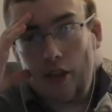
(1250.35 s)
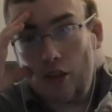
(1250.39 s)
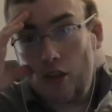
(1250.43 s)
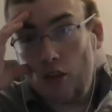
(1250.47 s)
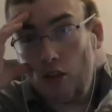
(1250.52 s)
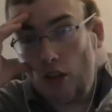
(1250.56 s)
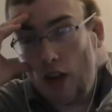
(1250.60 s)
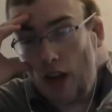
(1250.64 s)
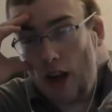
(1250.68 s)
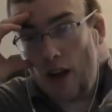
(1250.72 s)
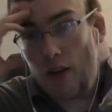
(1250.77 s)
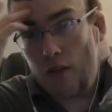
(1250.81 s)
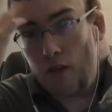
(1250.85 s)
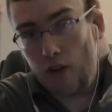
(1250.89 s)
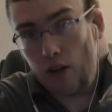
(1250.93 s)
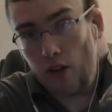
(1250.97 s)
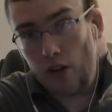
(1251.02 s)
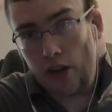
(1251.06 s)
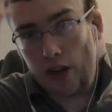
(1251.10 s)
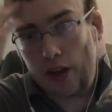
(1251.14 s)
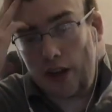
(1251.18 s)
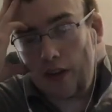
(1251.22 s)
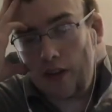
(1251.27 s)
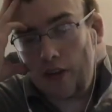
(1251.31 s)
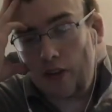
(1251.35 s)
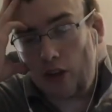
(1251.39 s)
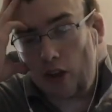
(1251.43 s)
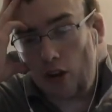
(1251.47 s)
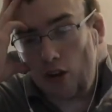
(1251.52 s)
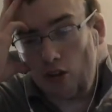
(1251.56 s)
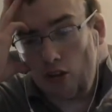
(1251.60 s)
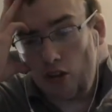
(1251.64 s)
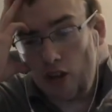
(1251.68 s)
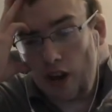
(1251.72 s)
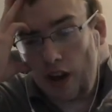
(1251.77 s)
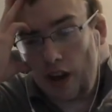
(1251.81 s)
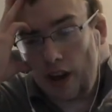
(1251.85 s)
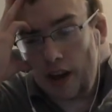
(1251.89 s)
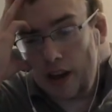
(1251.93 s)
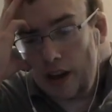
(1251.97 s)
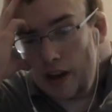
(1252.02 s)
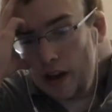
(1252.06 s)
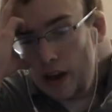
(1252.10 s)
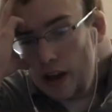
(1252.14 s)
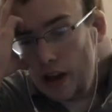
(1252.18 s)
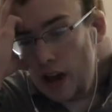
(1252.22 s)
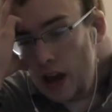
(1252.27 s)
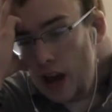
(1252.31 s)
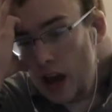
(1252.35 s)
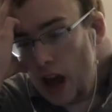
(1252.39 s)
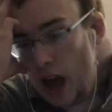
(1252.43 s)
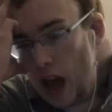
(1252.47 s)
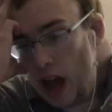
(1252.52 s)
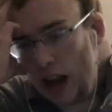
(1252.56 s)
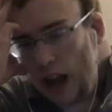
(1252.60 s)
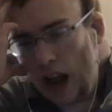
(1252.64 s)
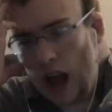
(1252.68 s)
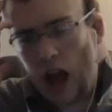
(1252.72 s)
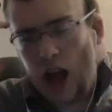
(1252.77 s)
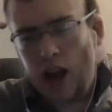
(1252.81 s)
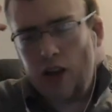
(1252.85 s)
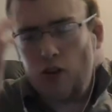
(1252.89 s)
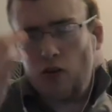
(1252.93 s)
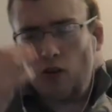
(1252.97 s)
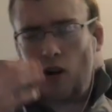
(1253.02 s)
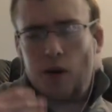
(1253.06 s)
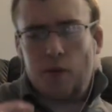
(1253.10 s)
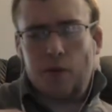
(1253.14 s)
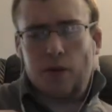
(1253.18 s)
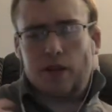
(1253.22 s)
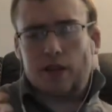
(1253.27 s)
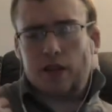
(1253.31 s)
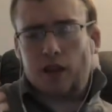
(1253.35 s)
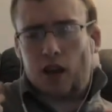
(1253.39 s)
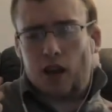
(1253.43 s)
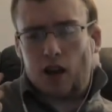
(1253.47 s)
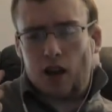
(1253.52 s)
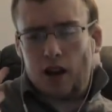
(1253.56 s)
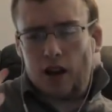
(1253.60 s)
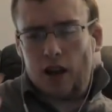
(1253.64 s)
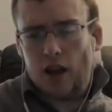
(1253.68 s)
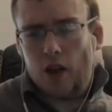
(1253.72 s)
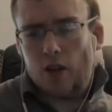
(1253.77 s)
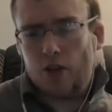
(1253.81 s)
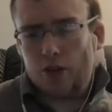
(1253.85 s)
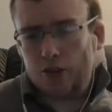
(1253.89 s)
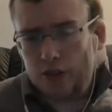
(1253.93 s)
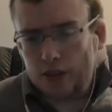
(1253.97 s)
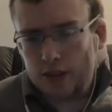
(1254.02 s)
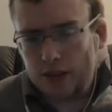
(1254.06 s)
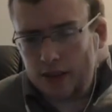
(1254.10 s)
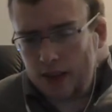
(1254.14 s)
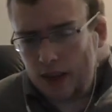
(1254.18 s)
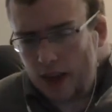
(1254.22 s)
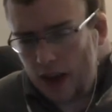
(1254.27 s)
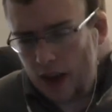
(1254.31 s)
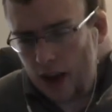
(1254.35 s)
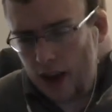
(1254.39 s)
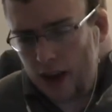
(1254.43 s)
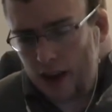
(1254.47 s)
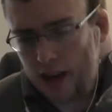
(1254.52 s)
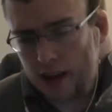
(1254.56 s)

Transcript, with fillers: So that's really confusing, and I don't have a ton else to say.